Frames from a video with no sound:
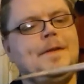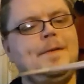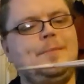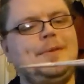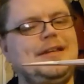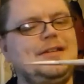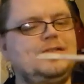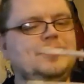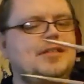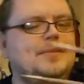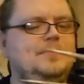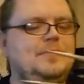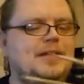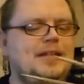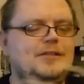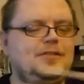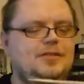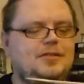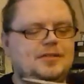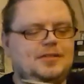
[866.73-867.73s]
But
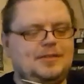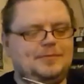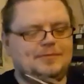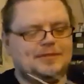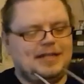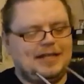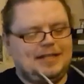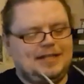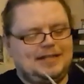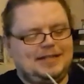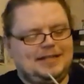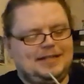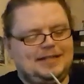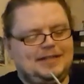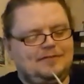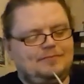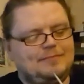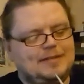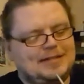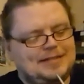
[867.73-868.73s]
it just seems like
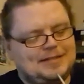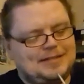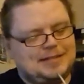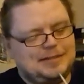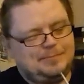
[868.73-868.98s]
they've missed